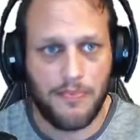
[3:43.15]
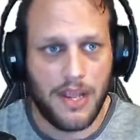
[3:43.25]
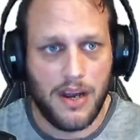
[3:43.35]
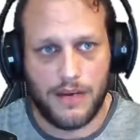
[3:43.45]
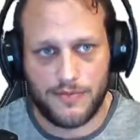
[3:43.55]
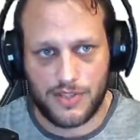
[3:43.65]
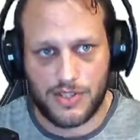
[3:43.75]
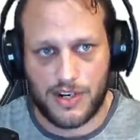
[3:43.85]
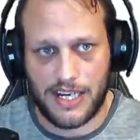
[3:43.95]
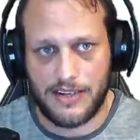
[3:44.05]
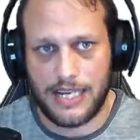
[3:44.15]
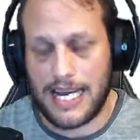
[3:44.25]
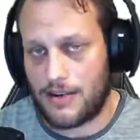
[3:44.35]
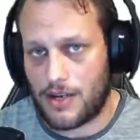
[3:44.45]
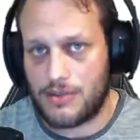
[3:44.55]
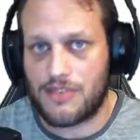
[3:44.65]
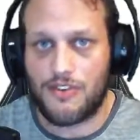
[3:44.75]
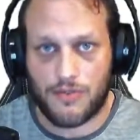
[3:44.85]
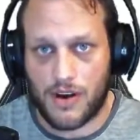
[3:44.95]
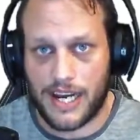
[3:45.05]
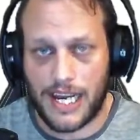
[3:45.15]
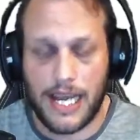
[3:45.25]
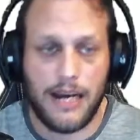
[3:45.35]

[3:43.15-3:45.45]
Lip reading: I've just got it in downloads for right now.